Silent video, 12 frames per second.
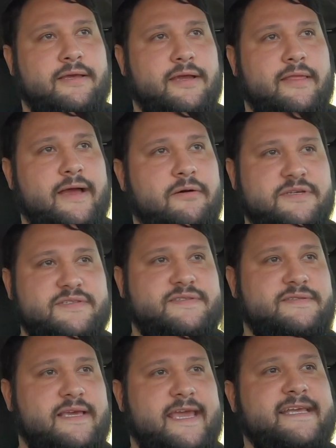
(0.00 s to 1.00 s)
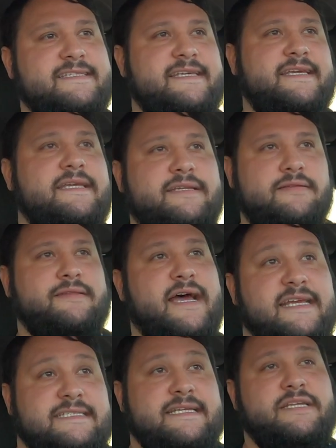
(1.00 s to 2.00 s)
And that was
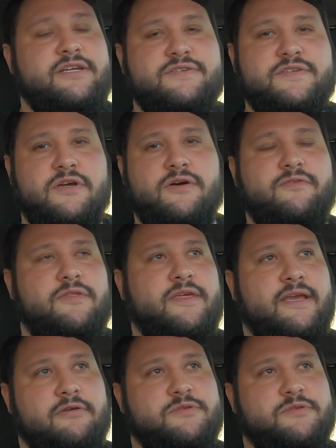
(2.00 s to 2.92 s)
19 years ago, if you think.